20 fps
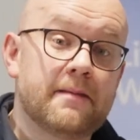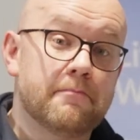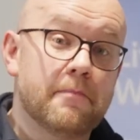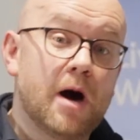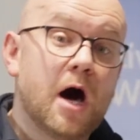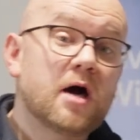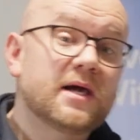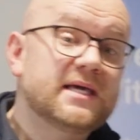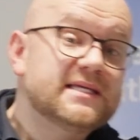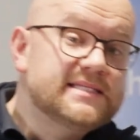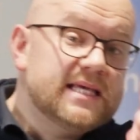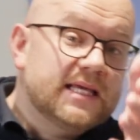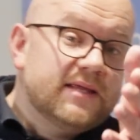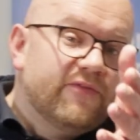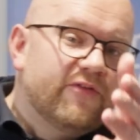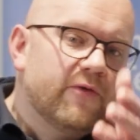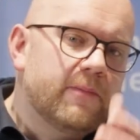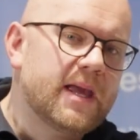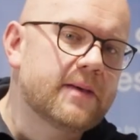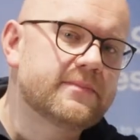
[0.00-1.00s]
marketing
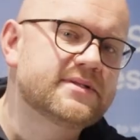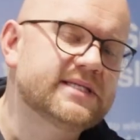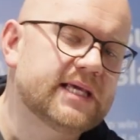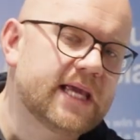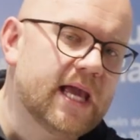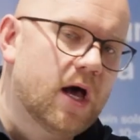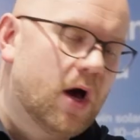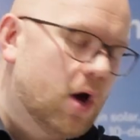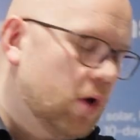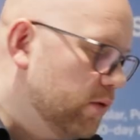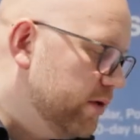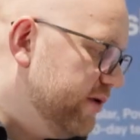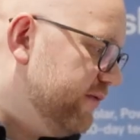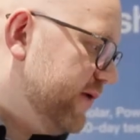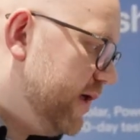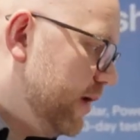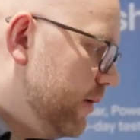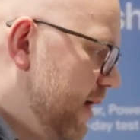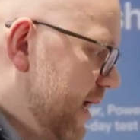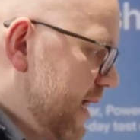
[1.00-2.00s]
to be able to get hold
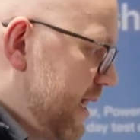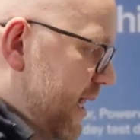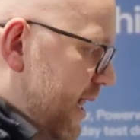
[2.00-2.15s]
of you,